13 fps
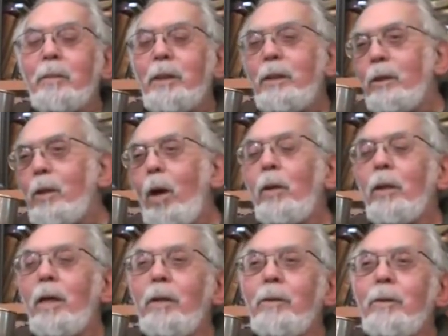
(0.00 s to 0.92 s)
But he
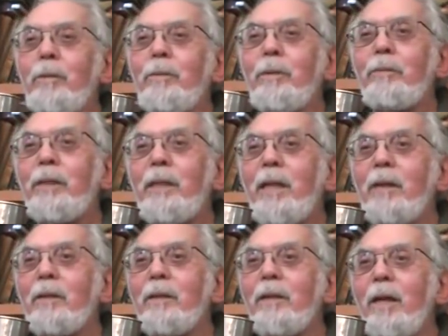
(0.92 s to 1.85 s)
stole
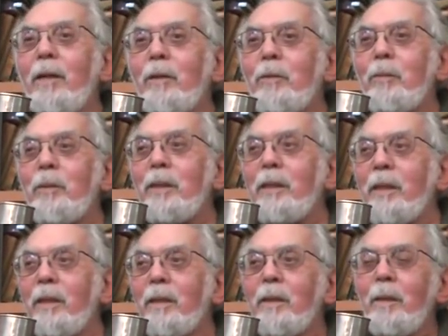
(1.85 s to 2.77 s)
$150,000 from the
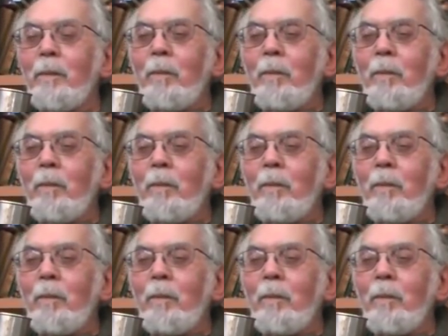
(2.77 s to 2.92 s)
till,